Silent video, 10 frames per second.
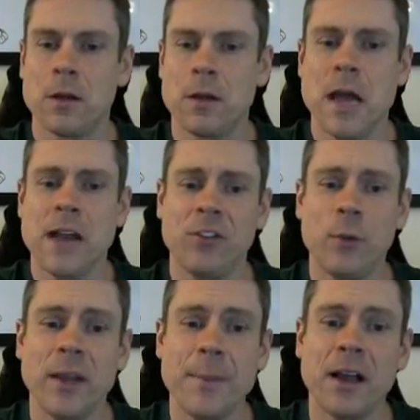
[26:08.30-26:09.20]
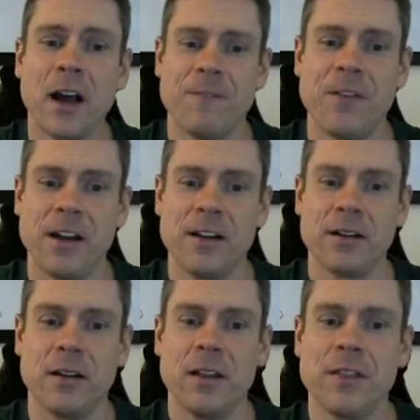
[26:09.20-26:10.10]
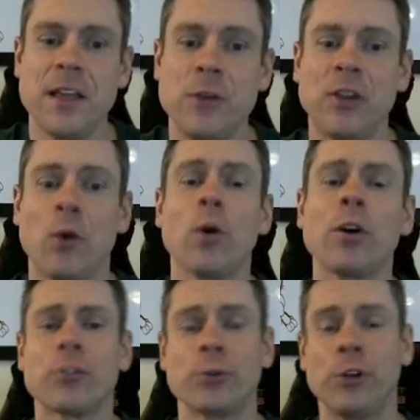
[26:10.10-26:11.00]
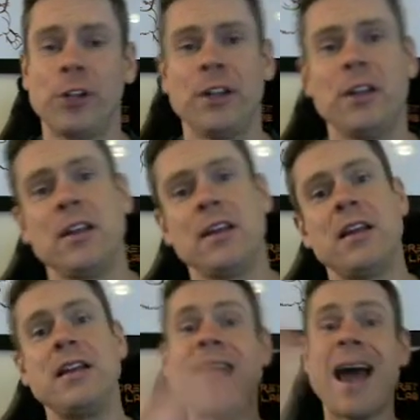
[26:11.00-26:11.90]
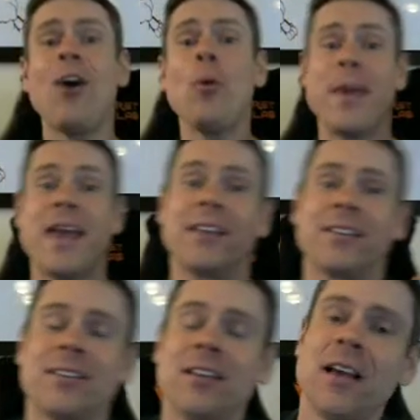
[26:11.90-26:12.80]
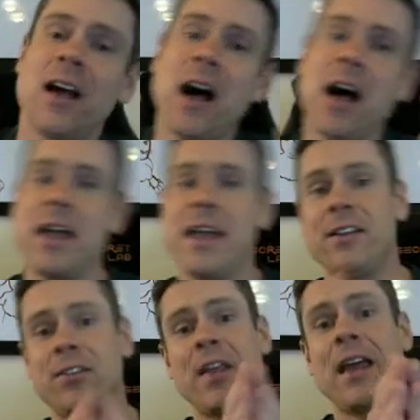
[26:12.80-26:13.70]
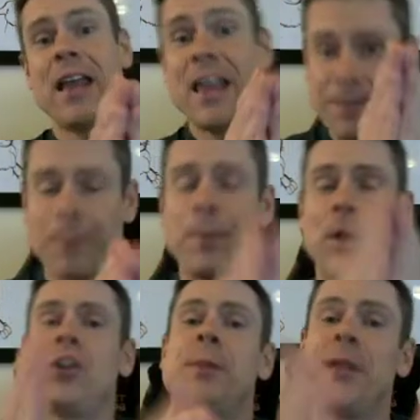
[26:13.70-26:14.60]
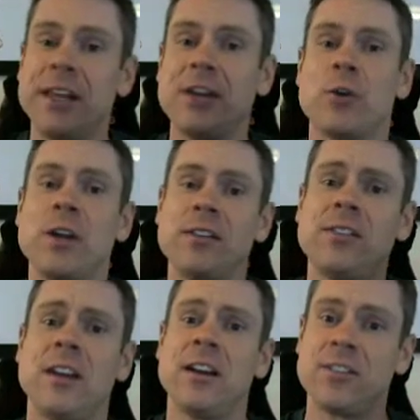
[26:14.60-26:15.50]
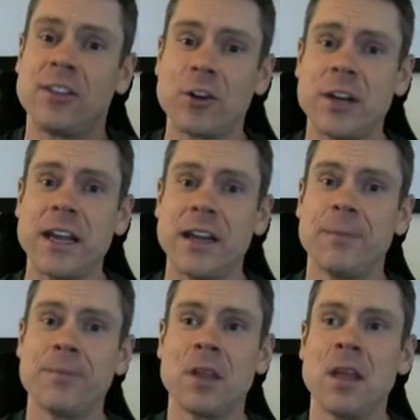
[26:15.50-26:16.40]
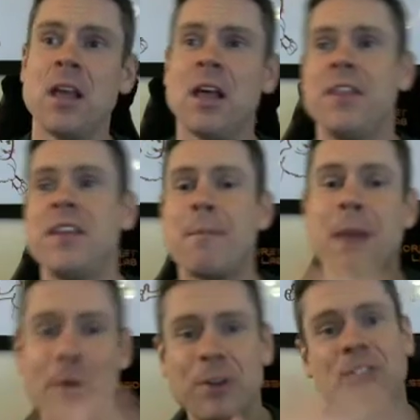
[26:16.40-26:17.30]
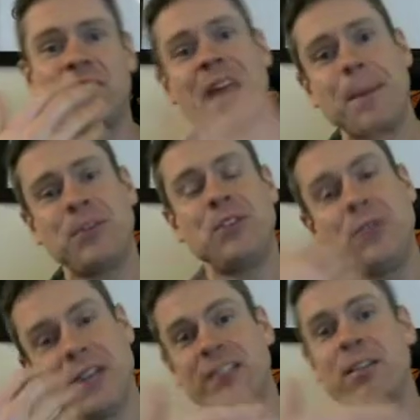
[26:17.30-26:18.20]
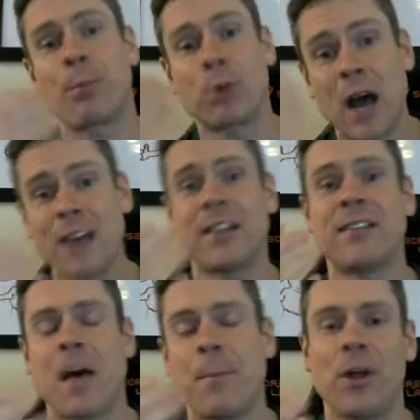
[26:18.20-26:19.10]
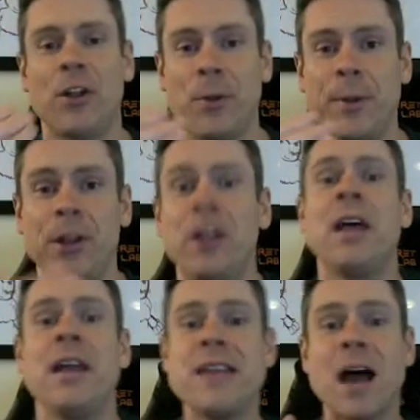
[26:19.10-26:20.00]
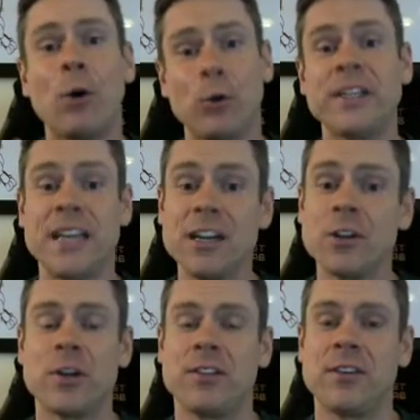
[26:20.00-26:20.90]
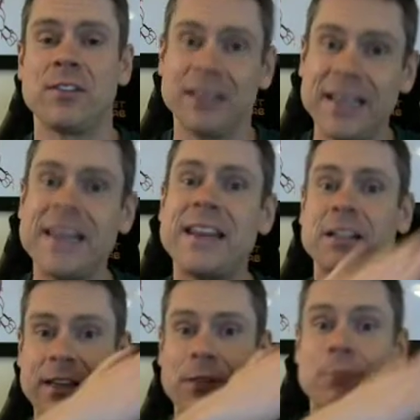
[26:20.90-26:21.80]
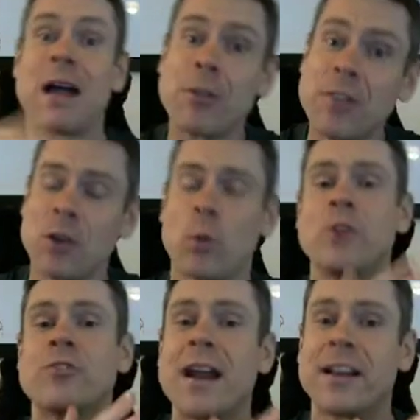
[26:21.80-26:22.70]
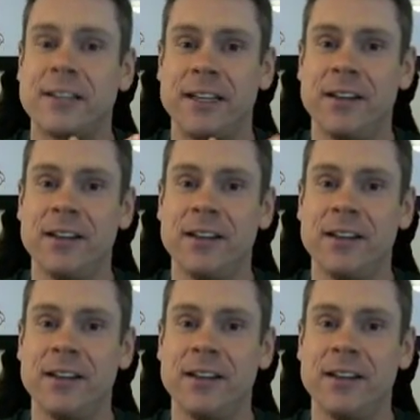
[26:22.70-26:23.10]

And so we can be confident that using Horner's rule now makes it so that if a polynomial increases in its degree, the amount of steps you need to process that polynomial now only increases linearly rather than quadratically.